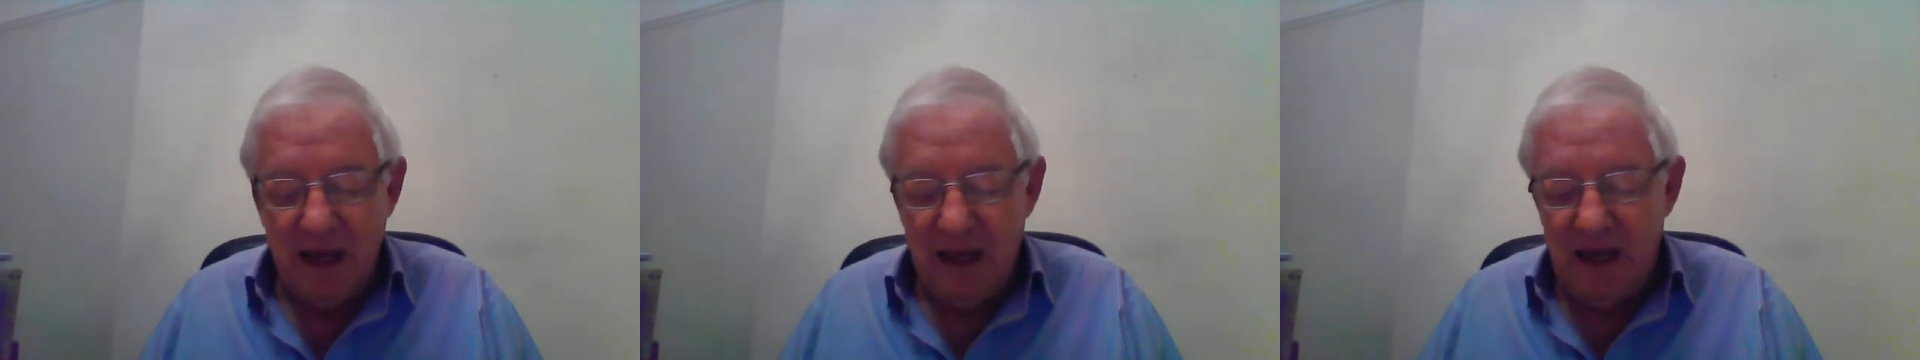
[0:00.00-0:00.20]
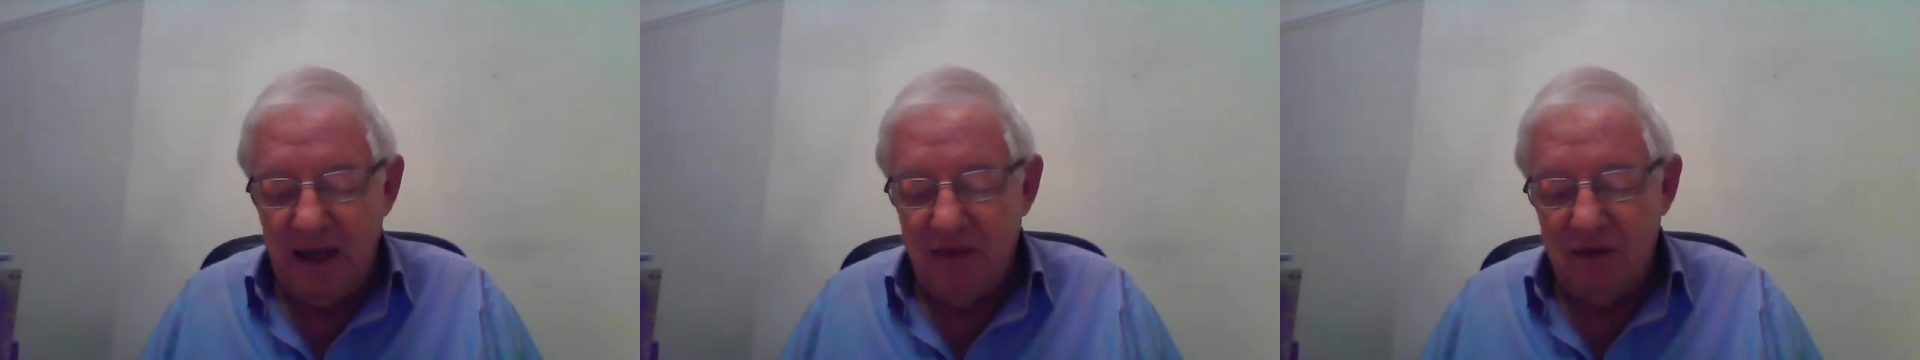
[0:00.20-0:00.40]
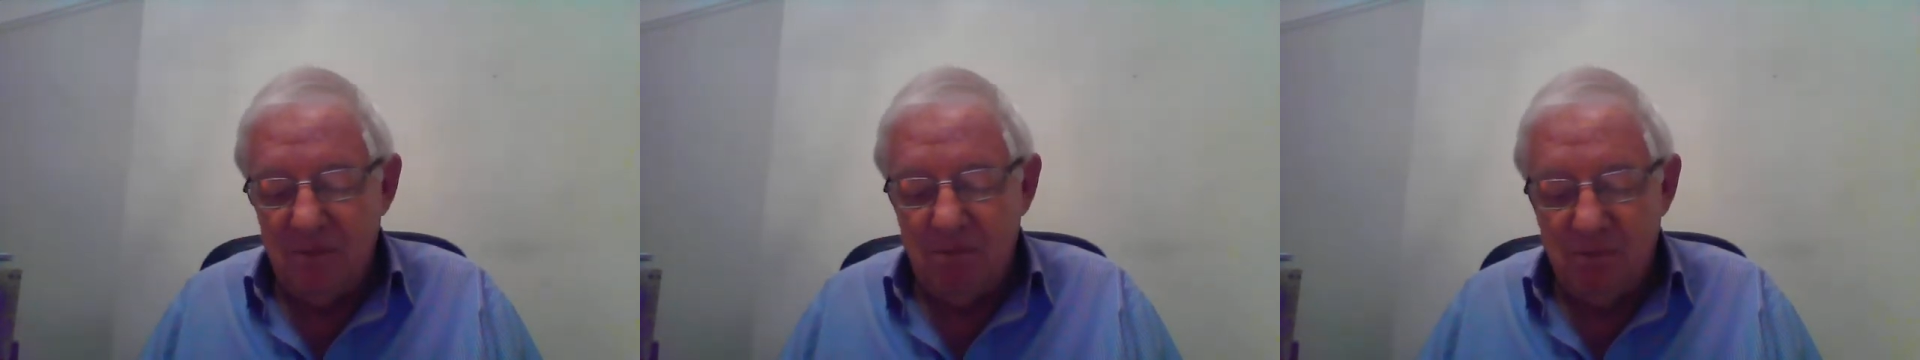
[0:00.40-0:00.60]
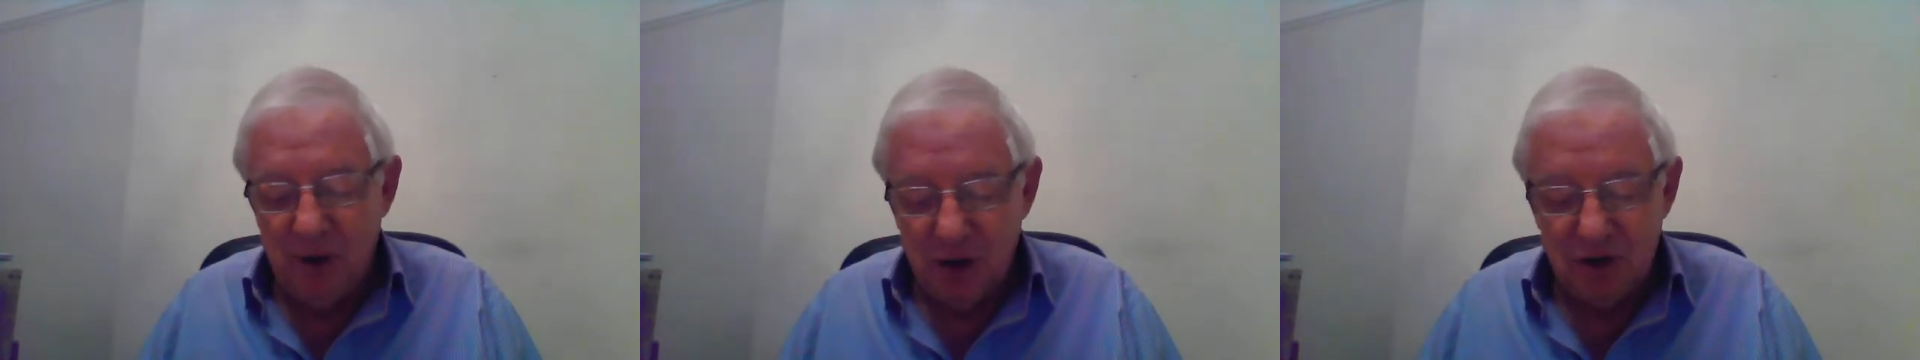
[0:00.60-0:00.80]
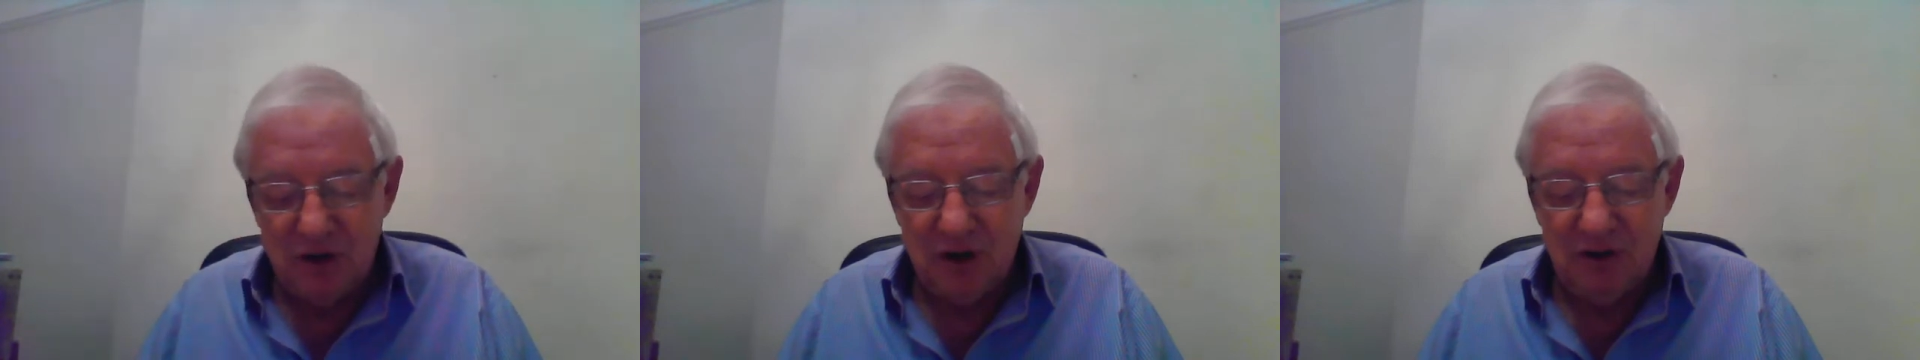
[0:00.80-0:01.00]
in the
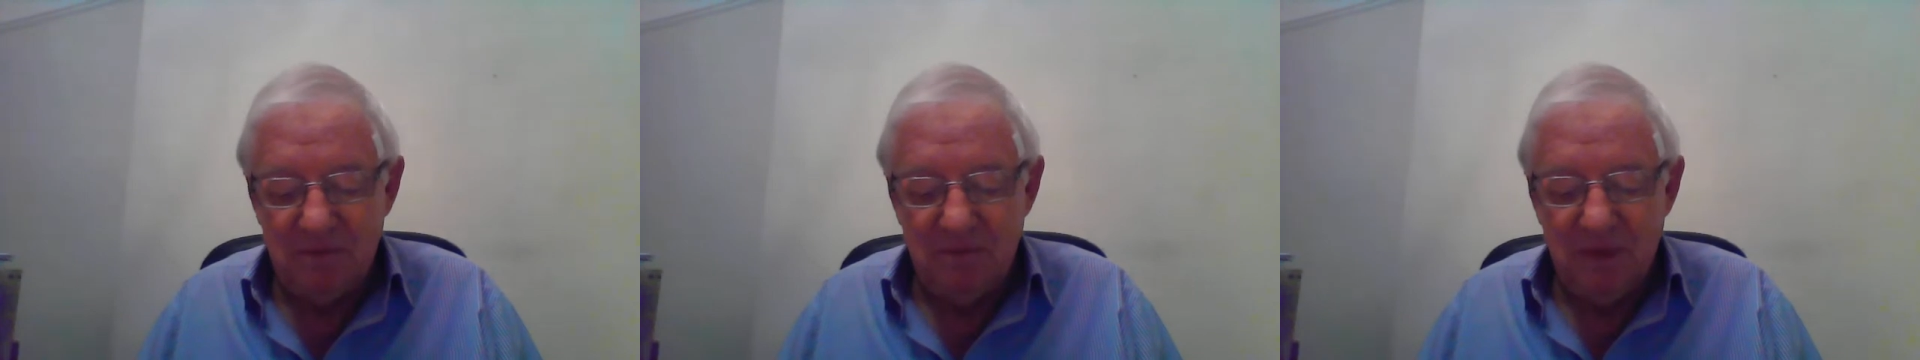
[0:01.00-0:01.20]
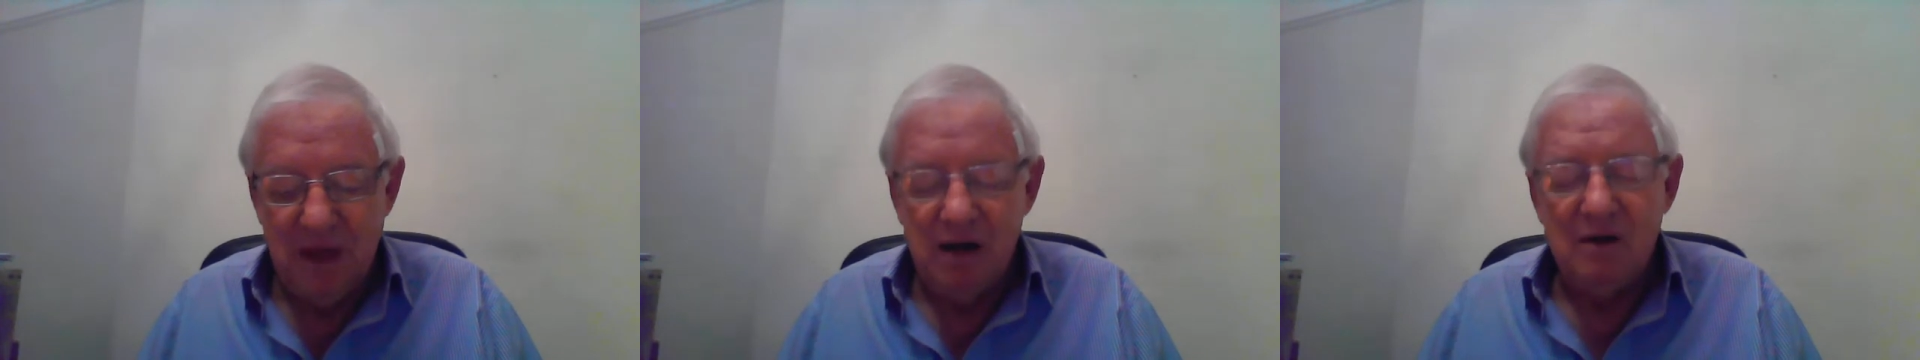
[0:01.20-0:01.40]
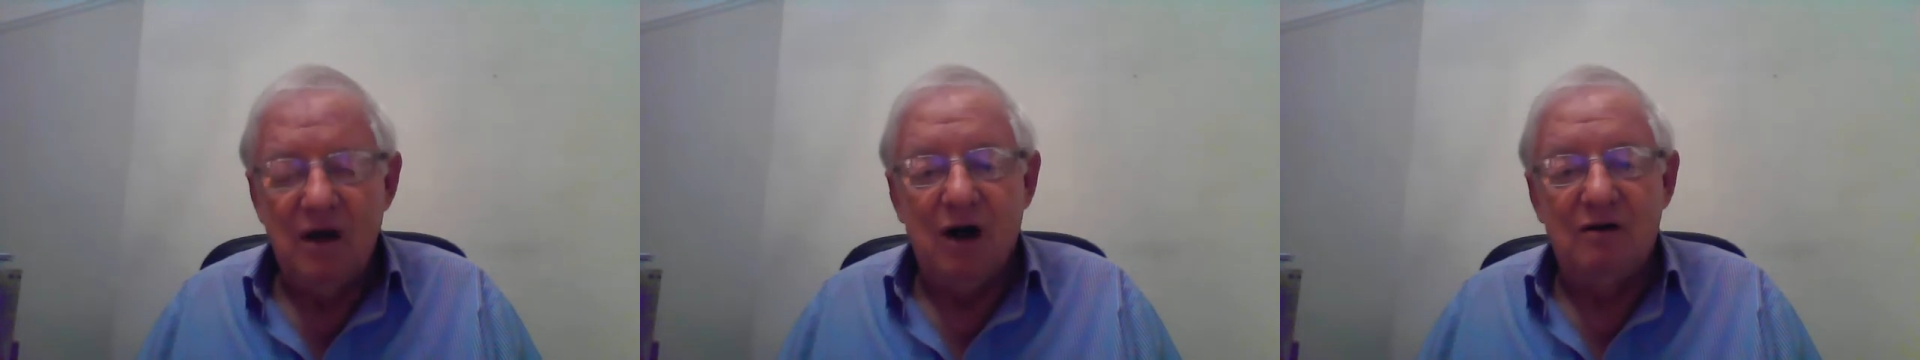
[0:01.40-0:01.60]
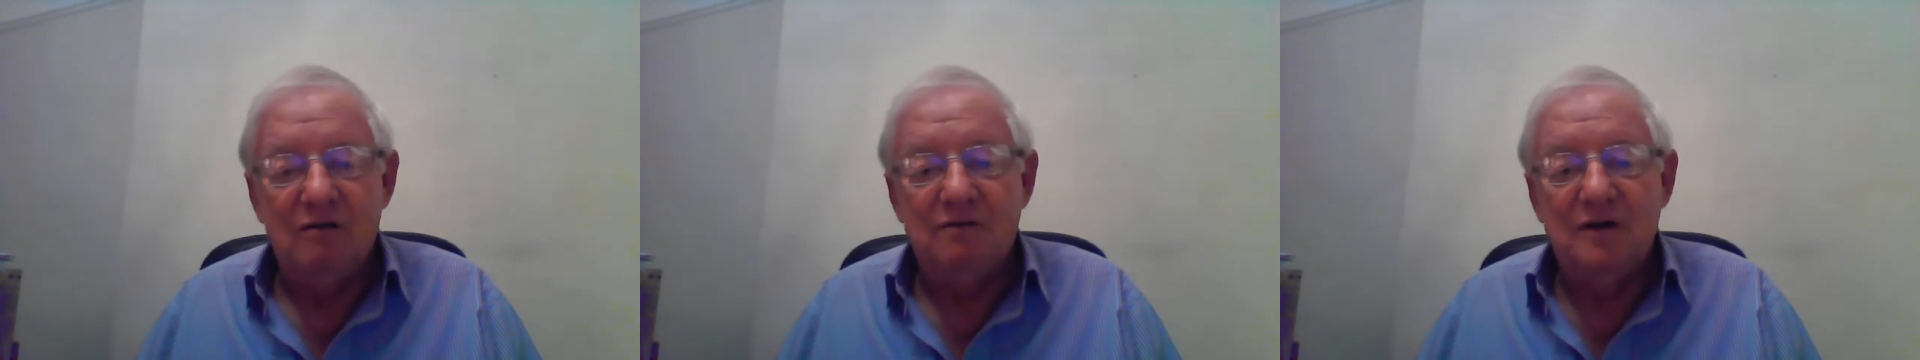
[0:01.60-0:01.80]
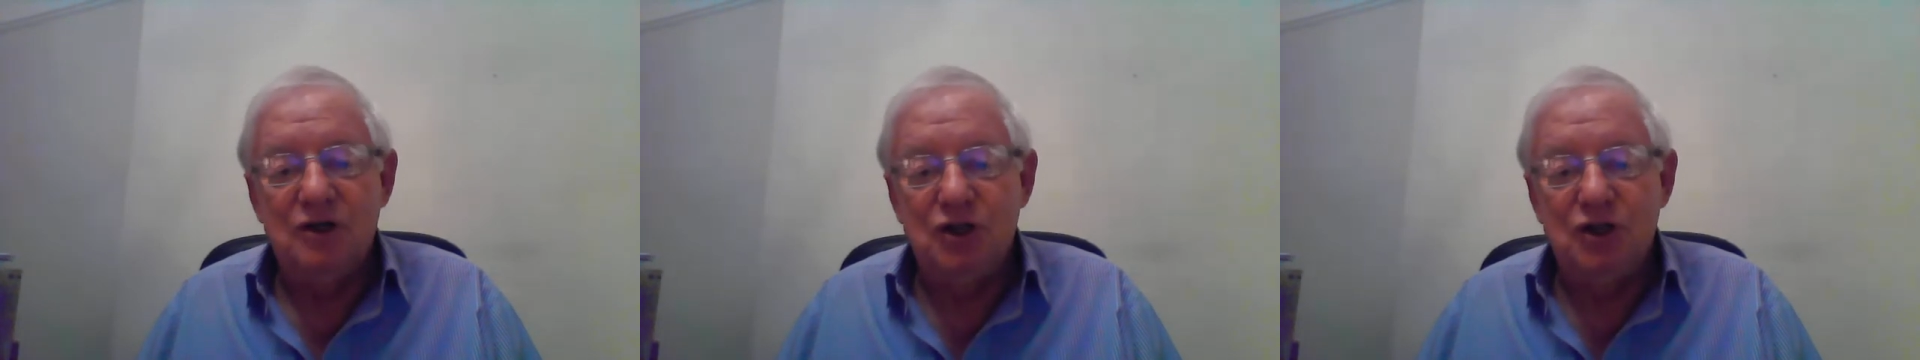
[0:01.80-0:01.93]
person of